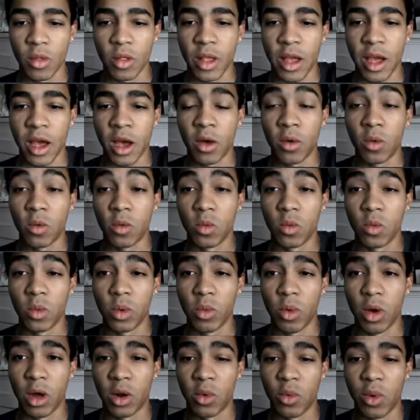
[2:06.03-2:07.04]
Now
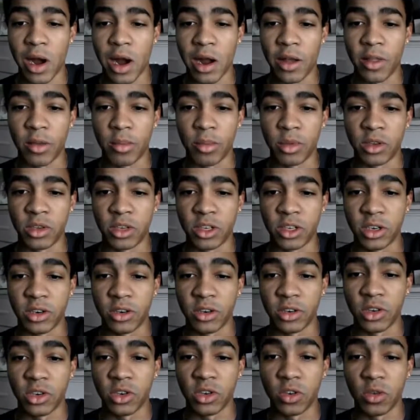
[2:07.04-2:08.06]
we want to wire them in
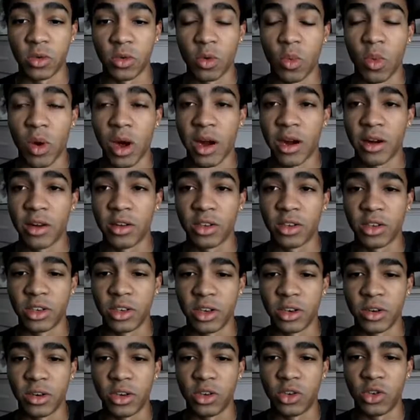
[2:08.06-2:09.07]
series. So to wire in
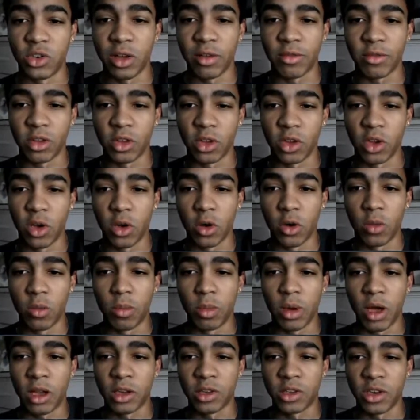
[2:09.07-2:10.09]
series, you have to go
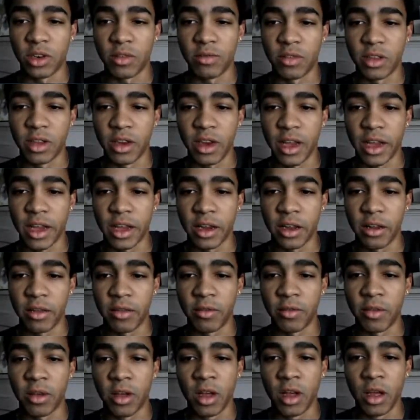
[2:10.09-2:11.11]
positive to
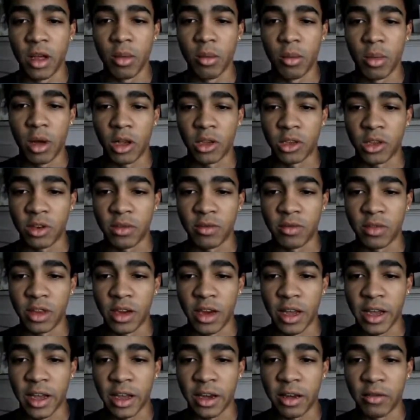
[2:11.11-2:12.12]
negative, positive
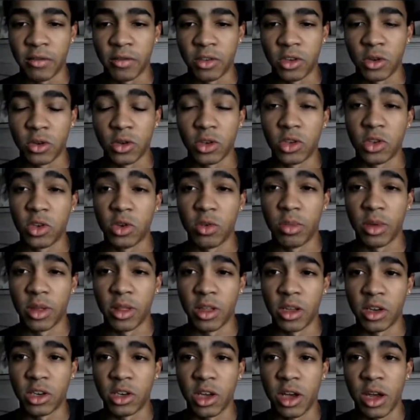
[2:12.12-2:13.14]
to negative. So
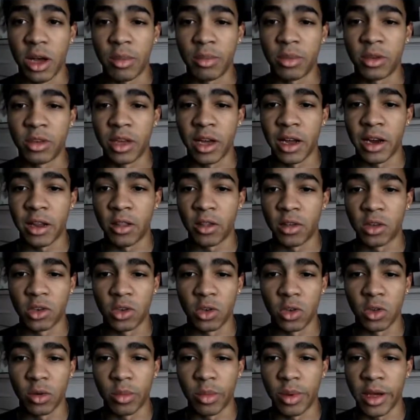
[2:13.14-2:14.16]
assuming the top side of the
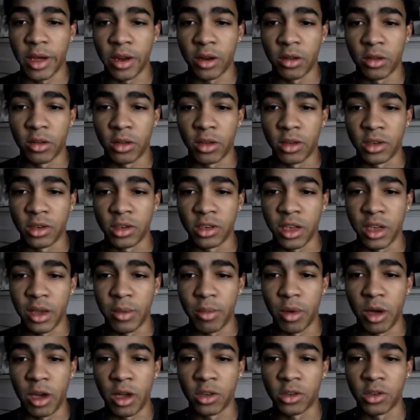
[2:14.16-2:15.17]
solar panel is,
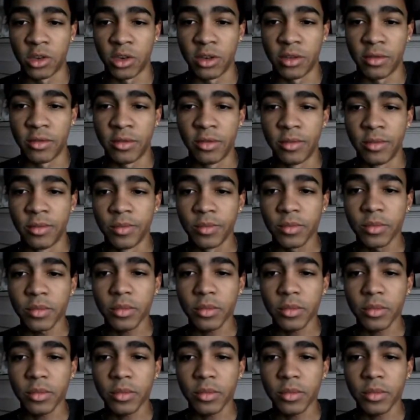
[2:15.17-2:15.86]
say, positive,